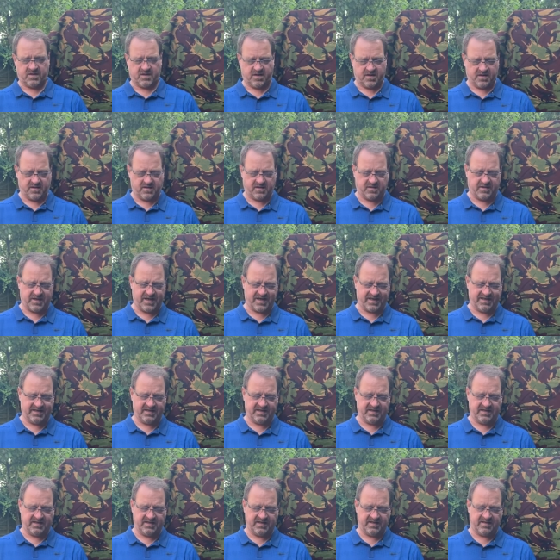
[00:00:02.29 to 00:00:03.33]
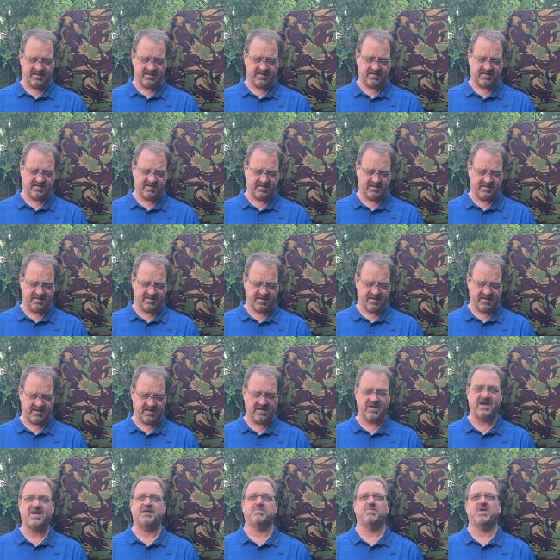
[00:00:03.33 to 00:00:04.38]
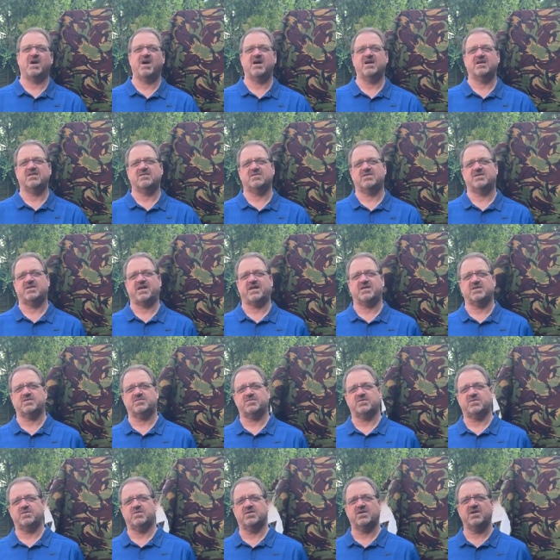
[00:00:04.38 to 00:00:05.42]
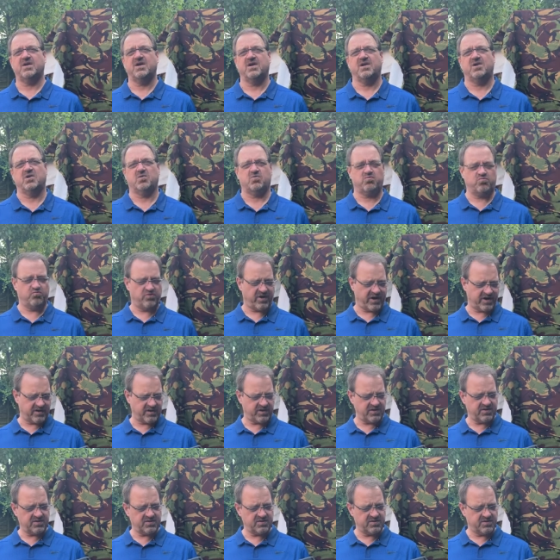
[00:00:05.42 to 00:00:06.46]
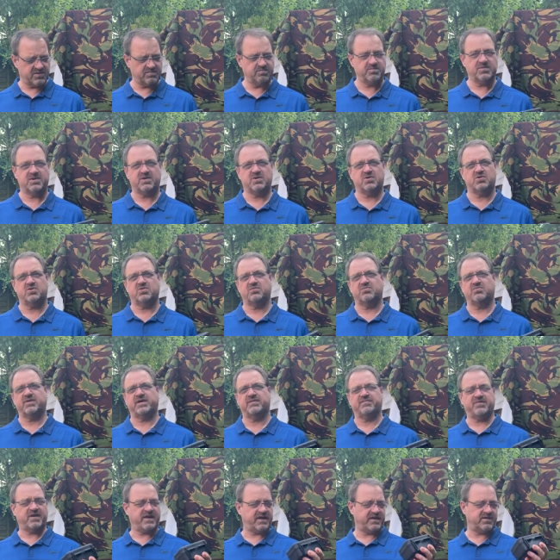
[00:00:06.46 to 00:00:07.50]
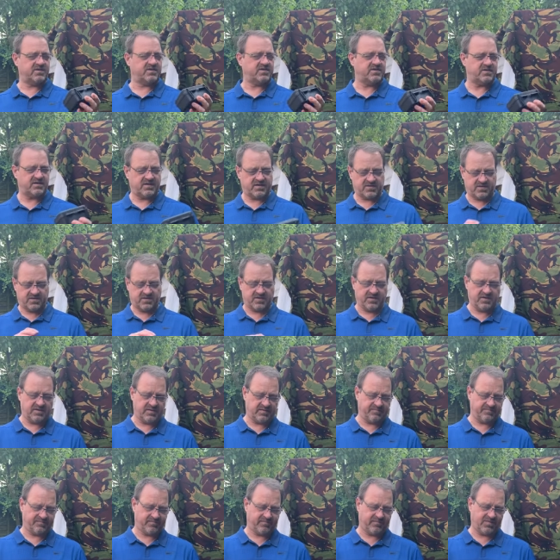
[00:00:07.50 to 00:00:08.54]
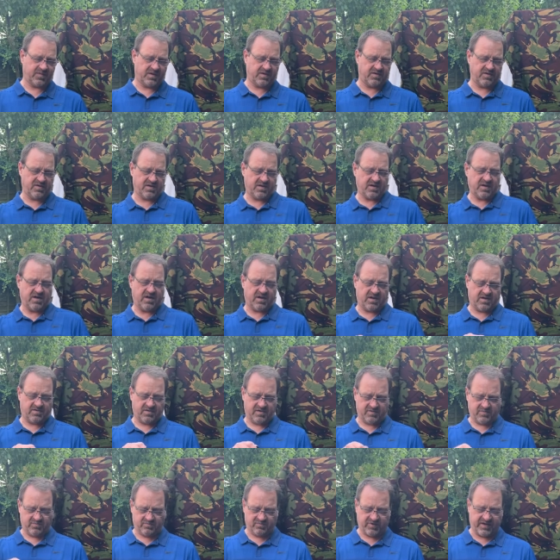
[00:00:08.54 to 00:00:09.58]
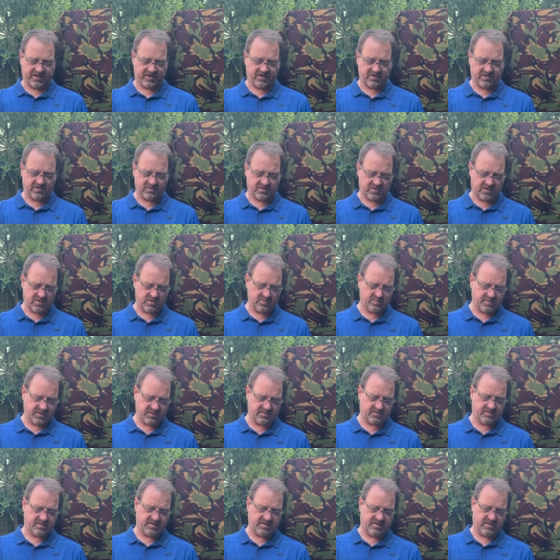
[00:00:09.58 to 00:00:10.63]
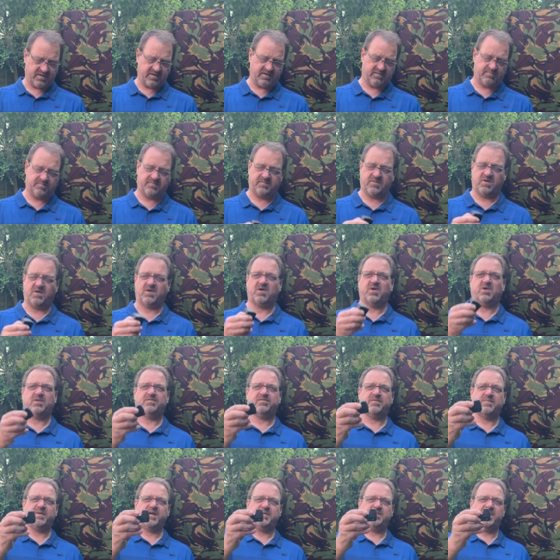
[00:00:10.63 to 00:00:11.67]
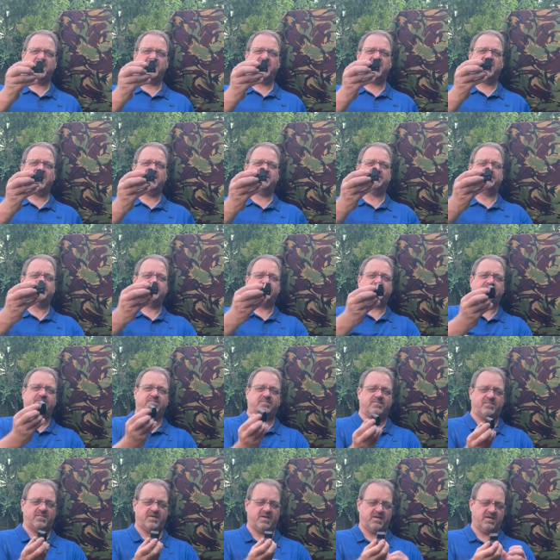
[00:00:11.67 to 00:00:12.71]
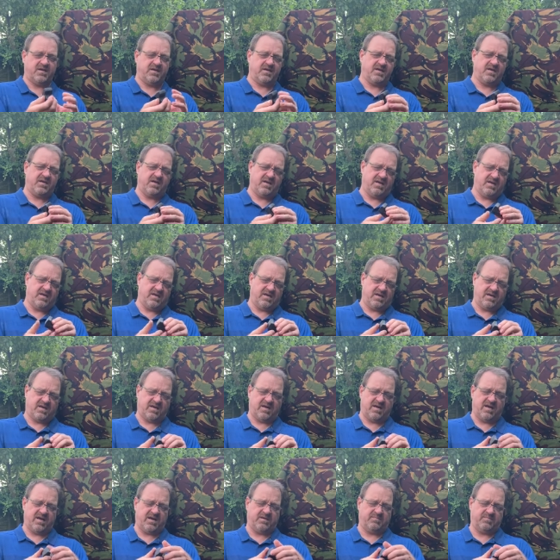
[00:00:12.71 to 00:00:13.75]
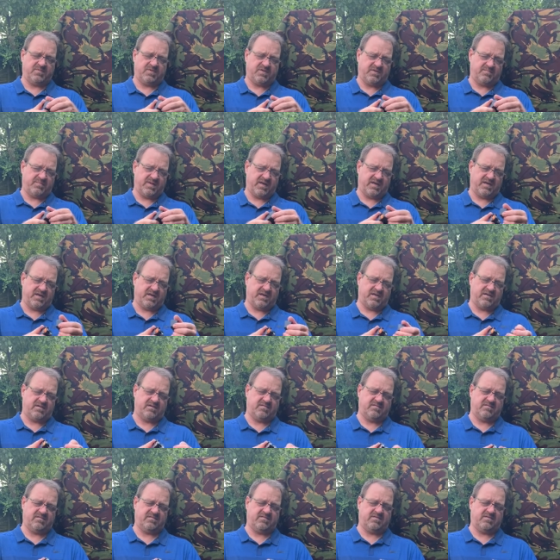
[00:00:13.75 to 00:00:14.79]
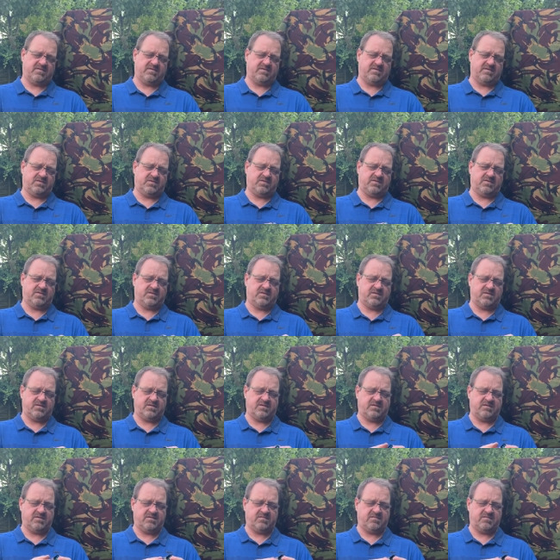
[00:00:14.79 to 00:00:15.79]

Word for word: uh, LED RMR, stands for ruggedized miniature reflex. It's a, a little red dot scope, um, got from eBay. It claims the make is uh,